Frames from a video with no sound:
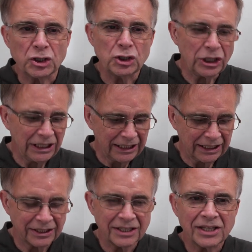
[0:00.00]
G
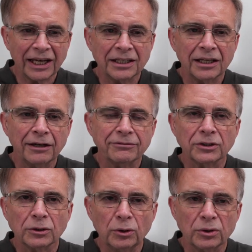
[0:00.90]
in the second half of
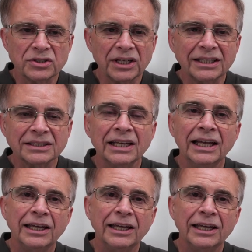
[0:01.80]
the chord 6,